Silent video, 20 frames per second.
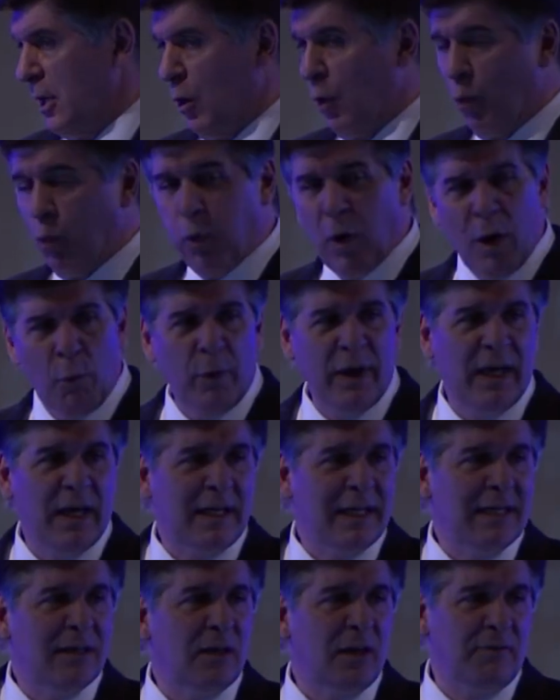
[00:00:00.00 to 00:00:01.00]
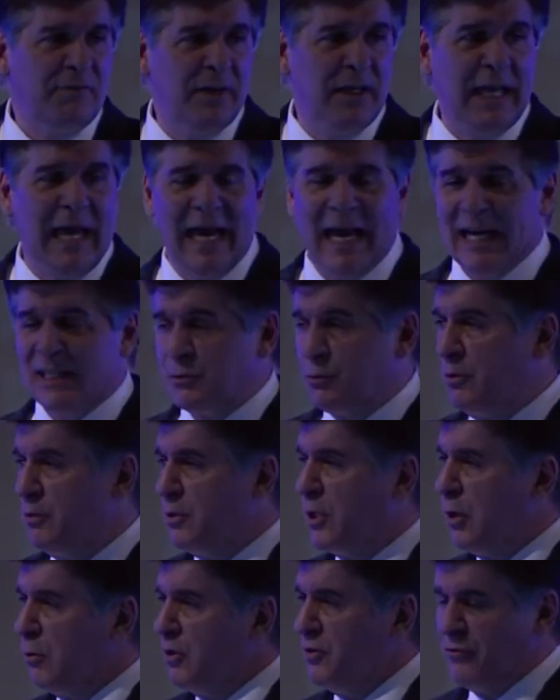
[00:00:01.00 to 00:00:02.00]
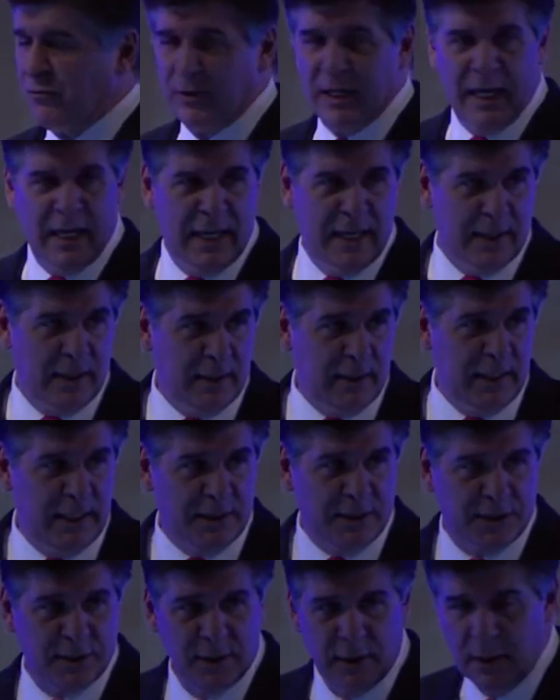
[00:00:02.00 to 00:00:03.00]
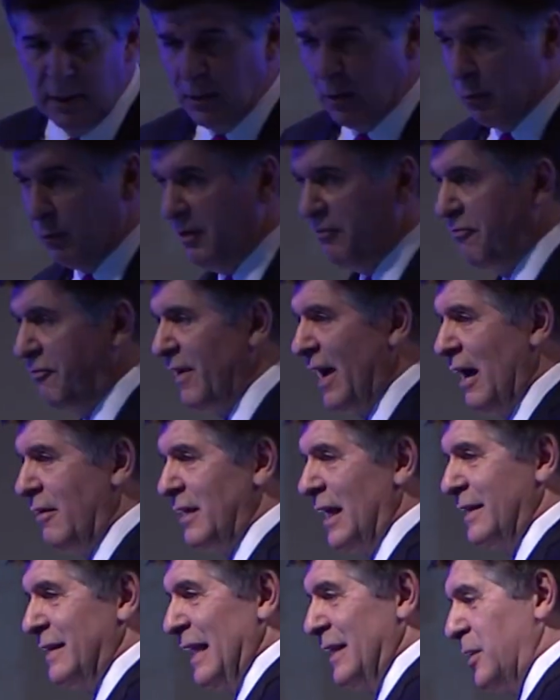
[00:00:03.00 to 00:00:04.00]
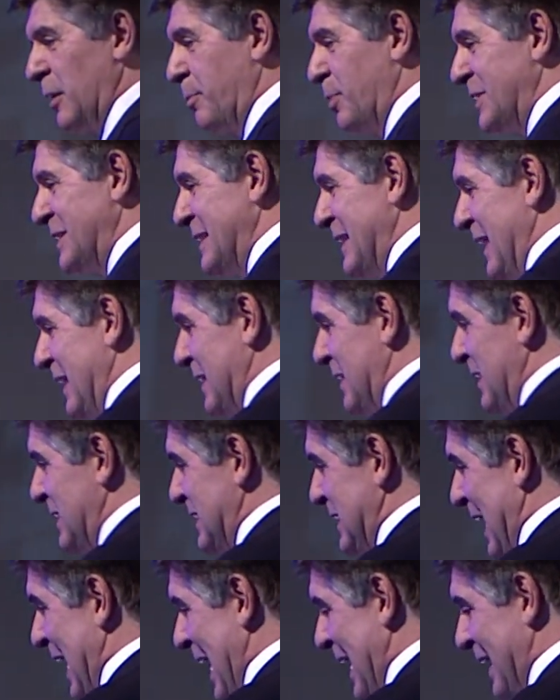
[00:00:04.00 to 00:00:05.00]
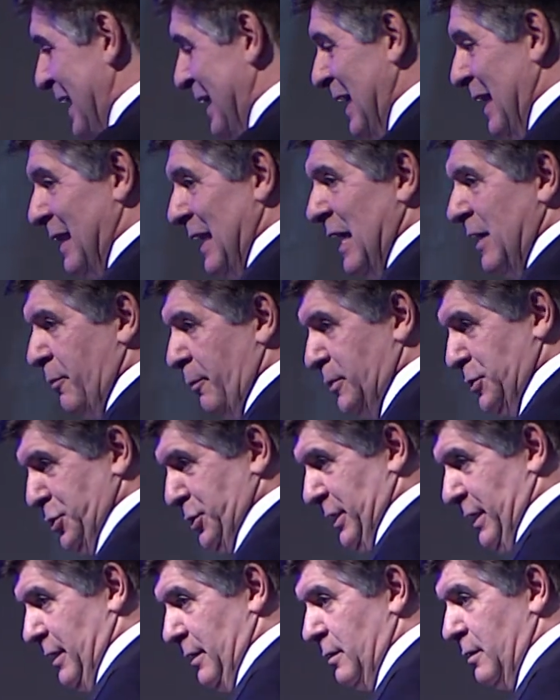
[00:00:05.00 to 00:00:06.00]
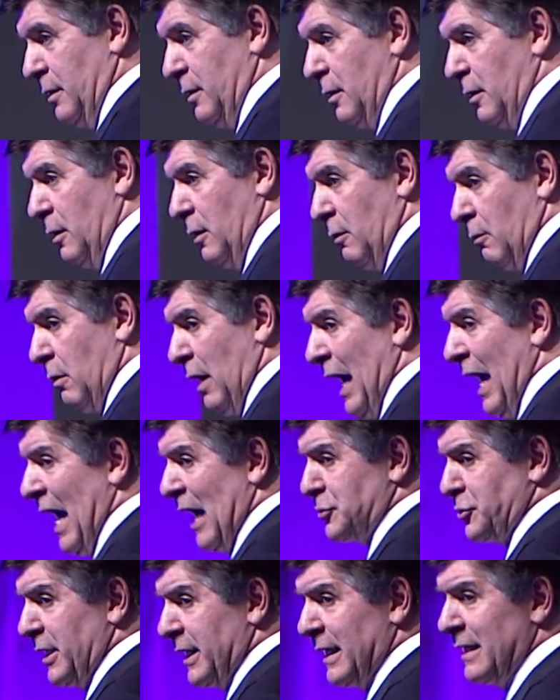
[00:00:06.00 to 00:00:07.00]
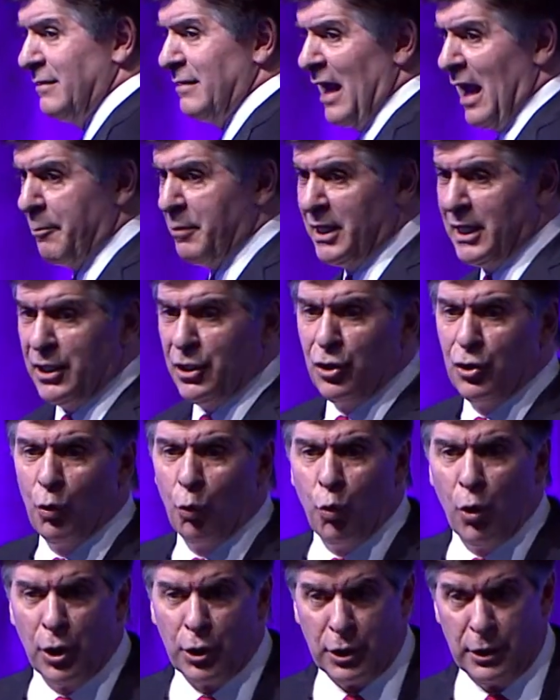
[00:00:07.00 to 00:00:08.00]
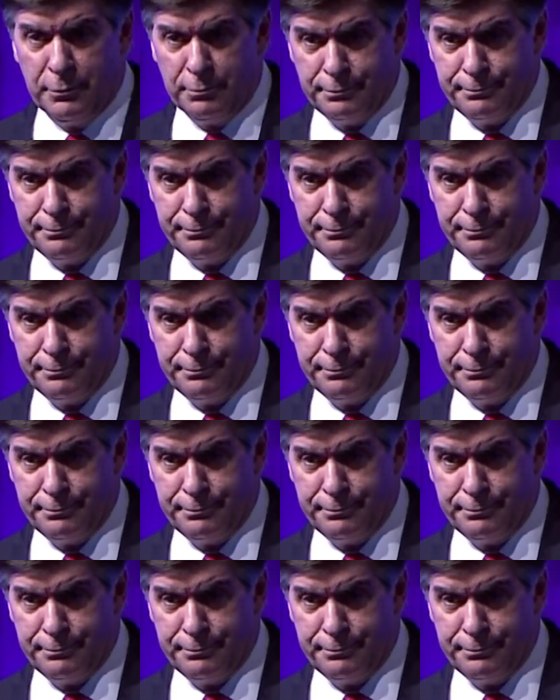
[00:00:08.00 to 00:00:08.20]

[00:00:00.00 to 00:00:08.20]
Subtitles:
What we had covered as we were going through that analytics, we found out that the particulates out of the lathe machine were actually contaminating the worker.